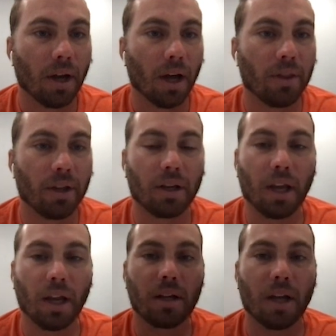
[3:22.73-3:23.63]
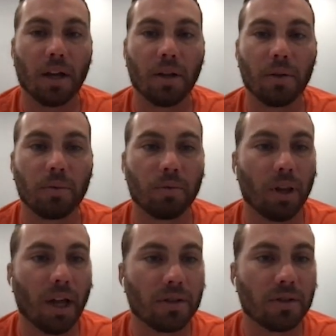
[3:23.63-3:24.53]
I think Cade kind of
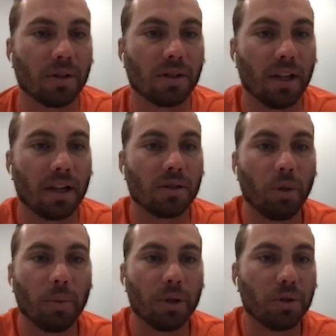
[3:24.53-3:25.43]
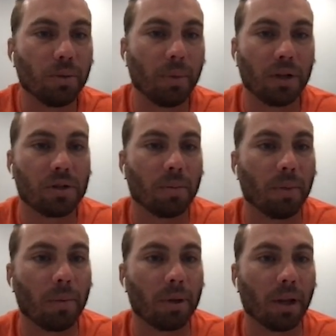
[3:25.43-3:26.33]
relies on his legs a little bit too much, and
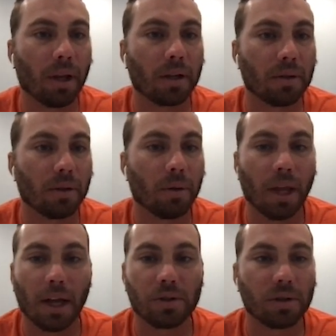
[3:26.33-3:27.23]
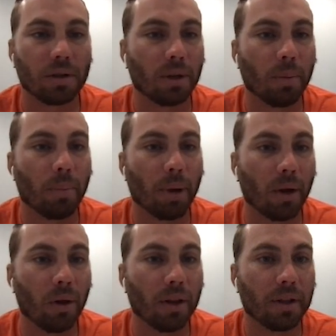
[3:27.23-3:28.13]
maybe last year he'll
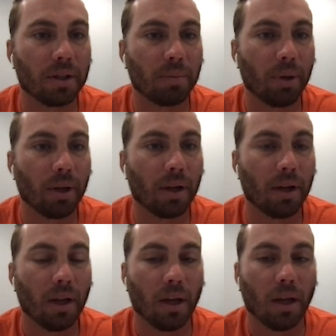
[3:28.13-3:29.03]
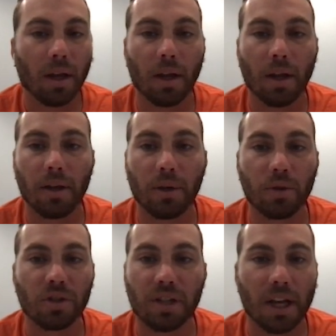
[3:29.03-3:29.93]
bail on this play and he'll
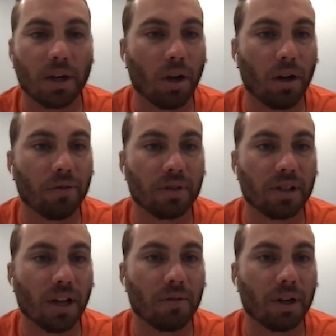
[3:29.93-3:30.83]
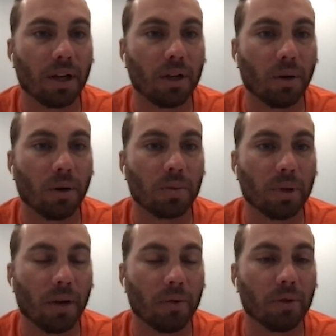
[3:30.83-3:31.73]
just take off for 7-8 yards, but
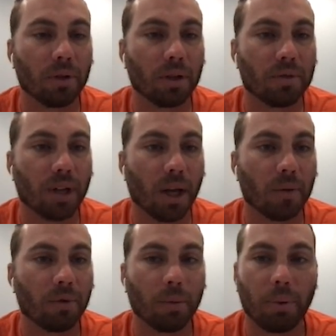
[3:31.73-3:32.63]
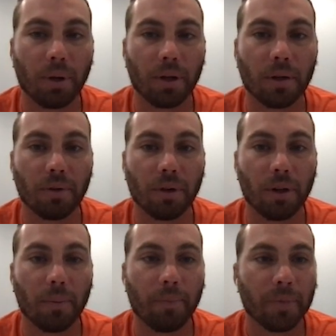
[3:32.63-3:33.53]
not really give time for the play to
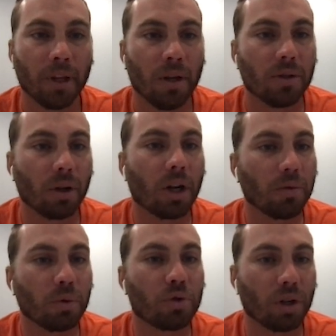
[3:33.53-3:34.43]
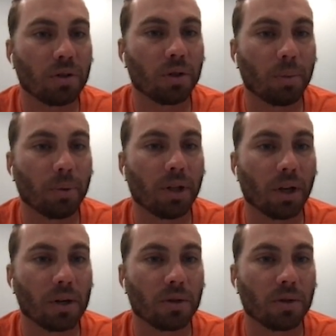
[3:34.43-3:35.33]
develop. So it comes with trusting your
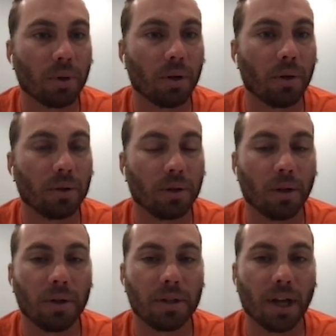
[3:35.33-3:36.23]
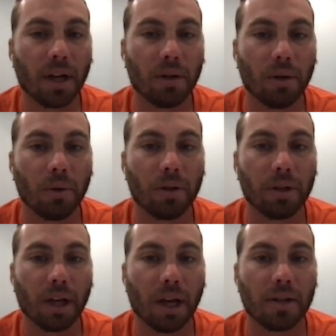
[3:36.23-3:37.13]
protection as well. He's got to know that
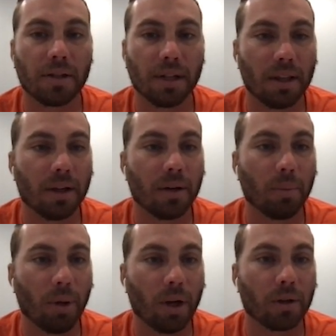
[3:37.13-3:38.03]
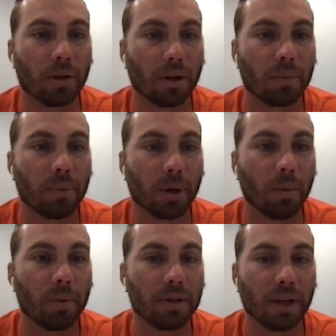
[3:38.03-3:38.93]
the guys in there to block are going to pick
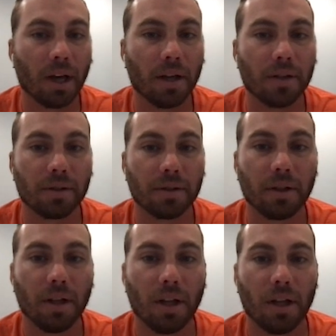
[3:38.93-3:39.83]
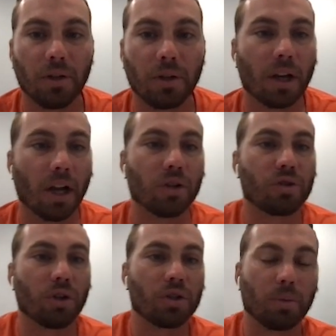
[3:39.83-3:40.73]
up these guys, and you can kind of
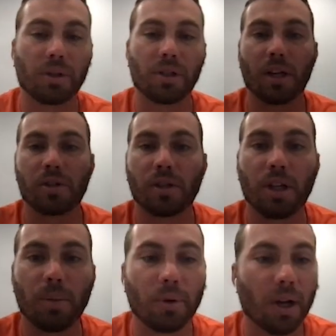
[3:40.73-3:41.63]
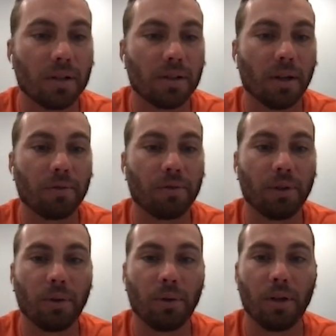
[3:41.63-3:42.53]
trust your protection, keep your eyes
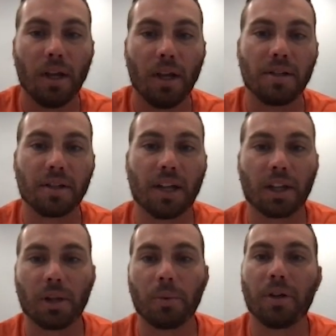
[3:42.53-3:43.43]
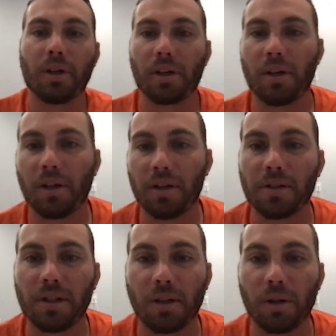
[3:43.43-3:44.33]
downfield. It's exactly what Duggan does,
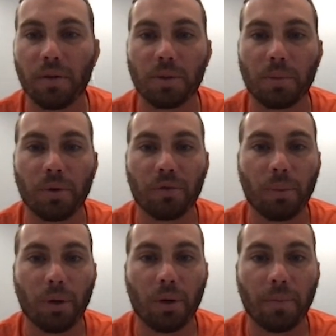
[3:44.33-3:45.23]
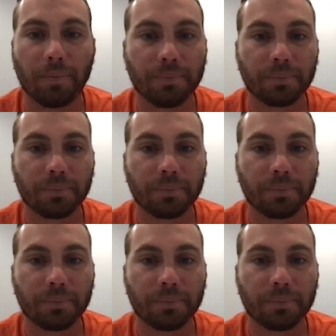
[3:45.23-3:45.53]
and he delivers a beautiful ball.